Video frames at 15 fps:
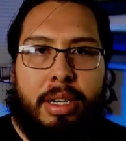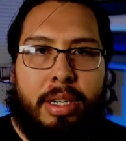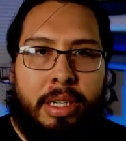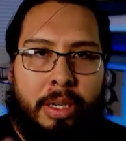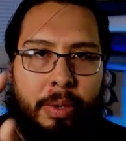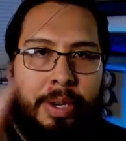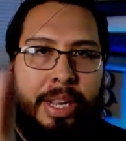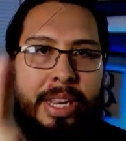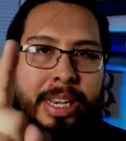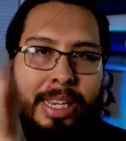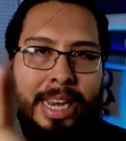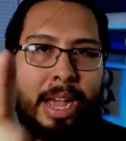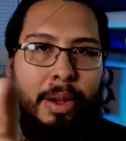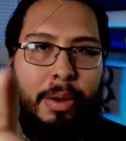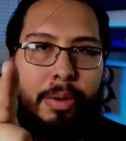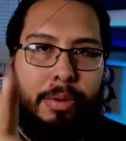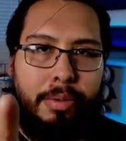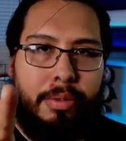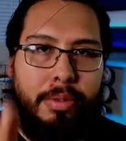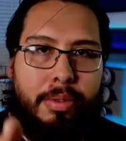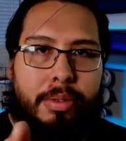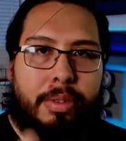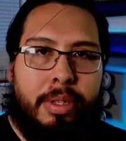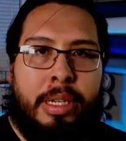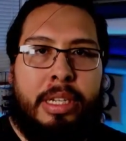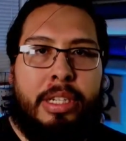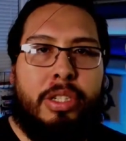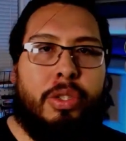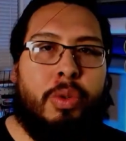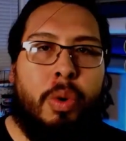Don't let doubt
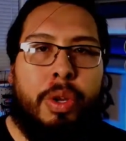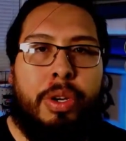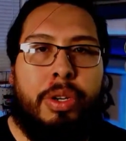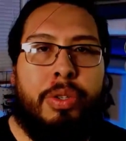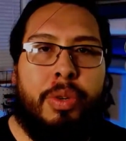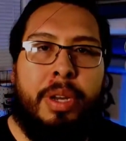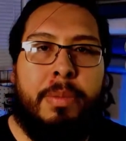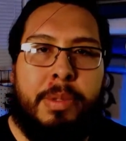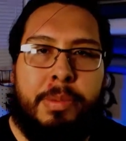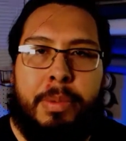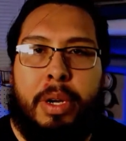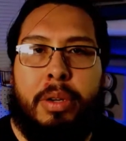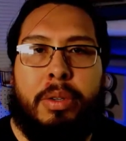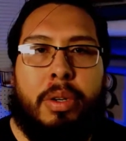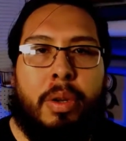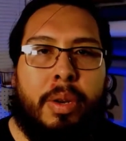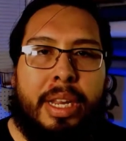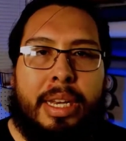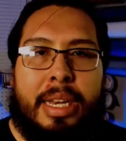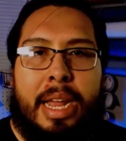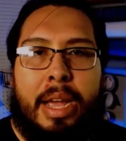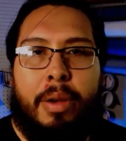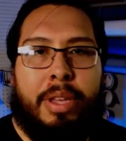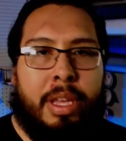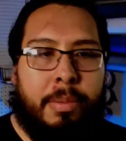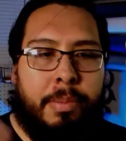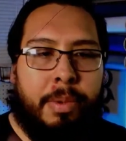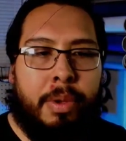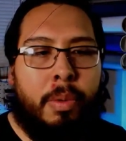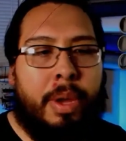destroy your dreams, bro. Don't let doubt keep
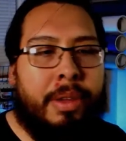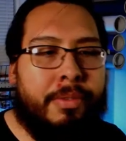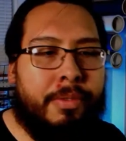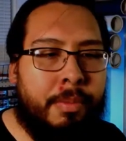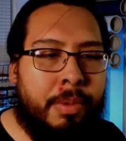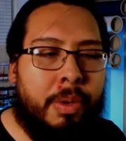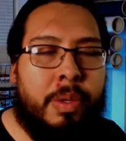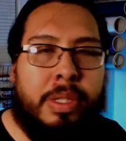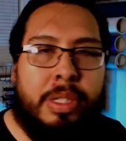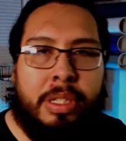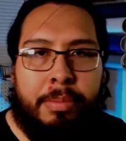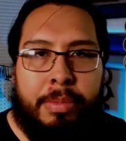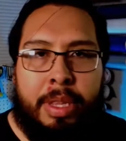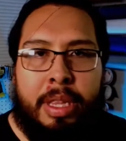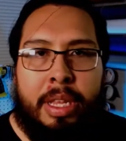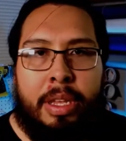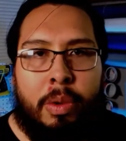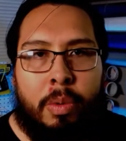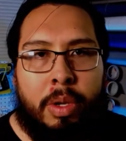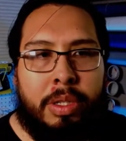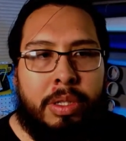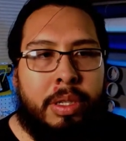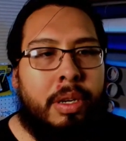you away from doing something that you want to